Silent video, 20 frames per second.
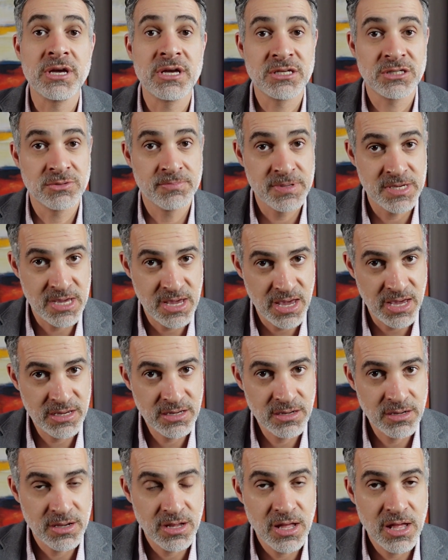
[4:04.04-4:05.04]

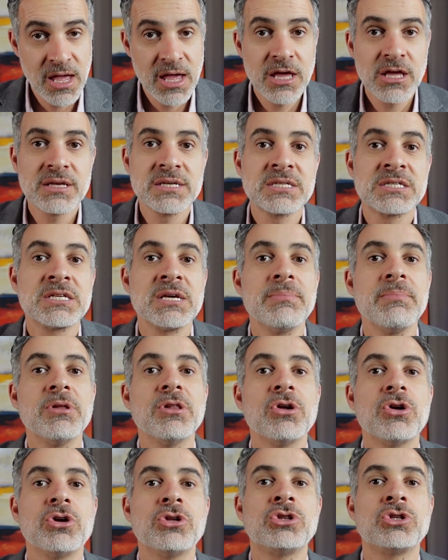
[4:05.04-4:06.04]
SBA,
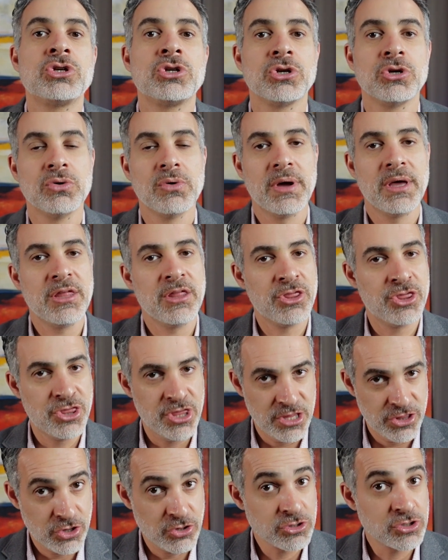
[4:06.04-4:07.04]
similar to,
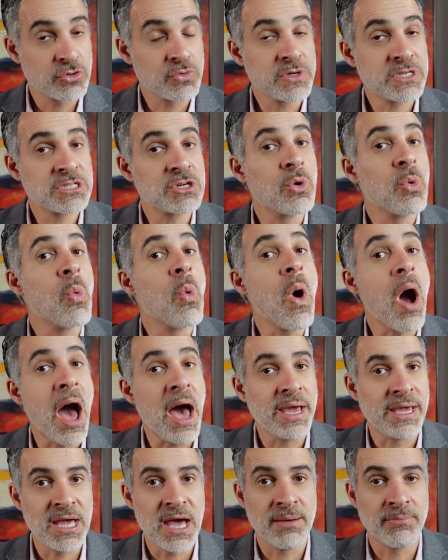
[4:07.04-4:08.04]
then there's a reason
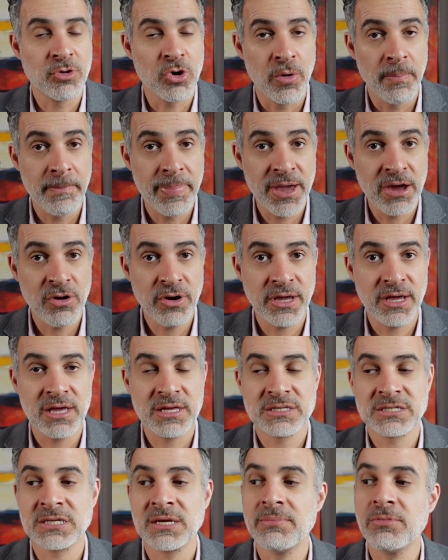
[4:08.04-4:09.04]
why I'm comparing
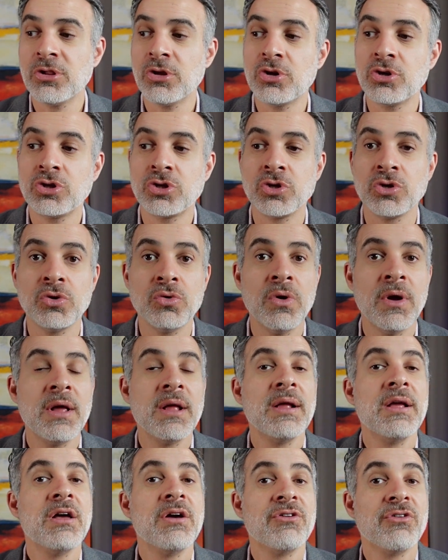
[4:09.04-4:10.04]
it, similar to
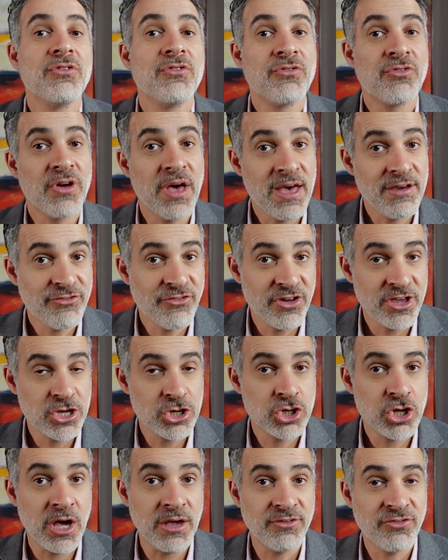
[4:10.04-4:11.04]

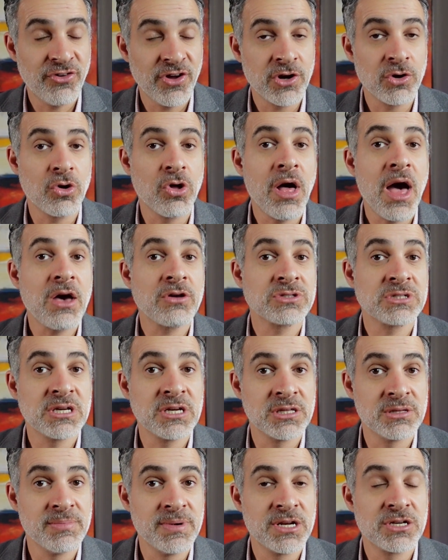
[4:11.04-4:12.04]
FHA, Federal Housing
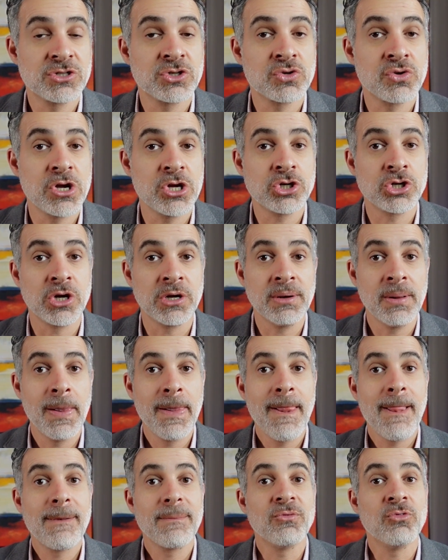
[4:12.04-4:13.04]
Administration,
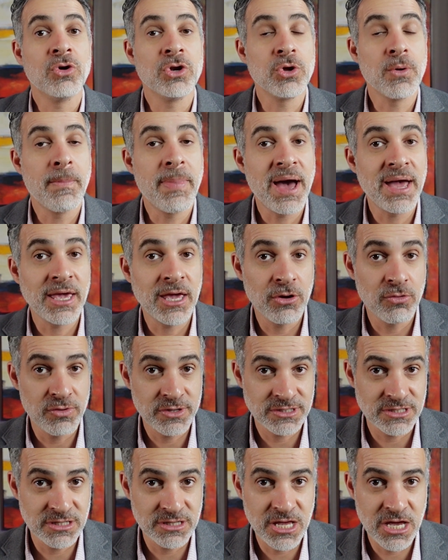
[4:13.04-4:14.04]
when you're buying a
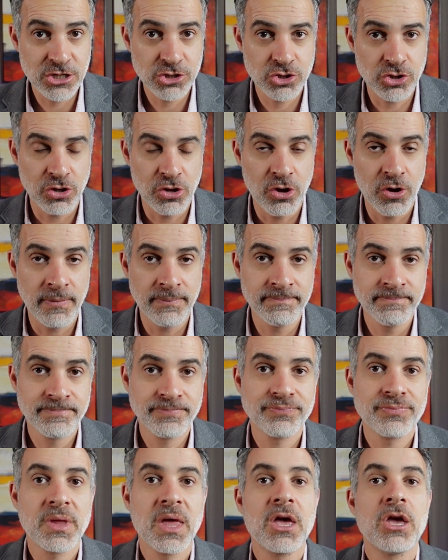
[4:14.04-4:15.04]
residential home,
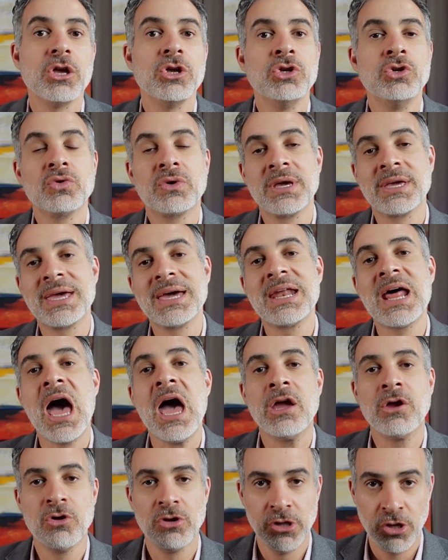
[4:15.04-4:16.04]
you can get
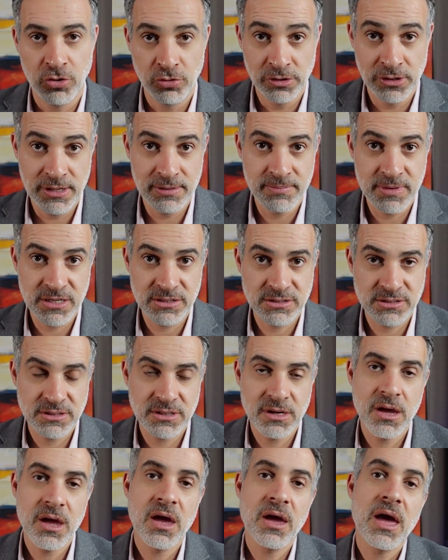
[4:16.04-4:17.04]
higher loan limits.
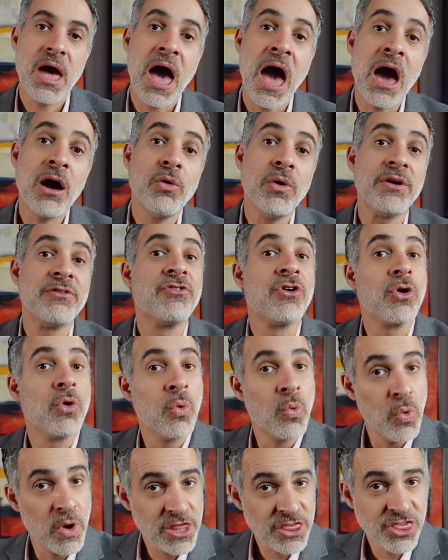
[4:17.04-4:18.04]
However,
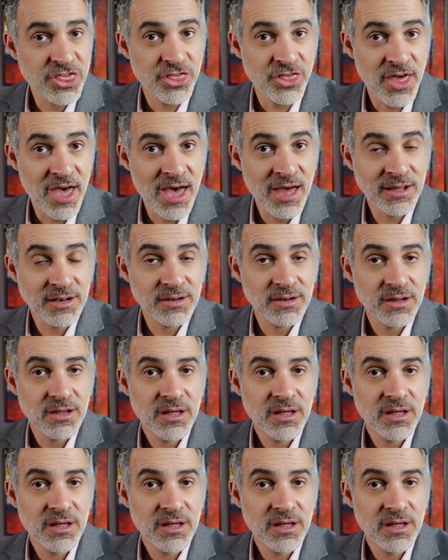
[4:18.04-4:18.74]
with that,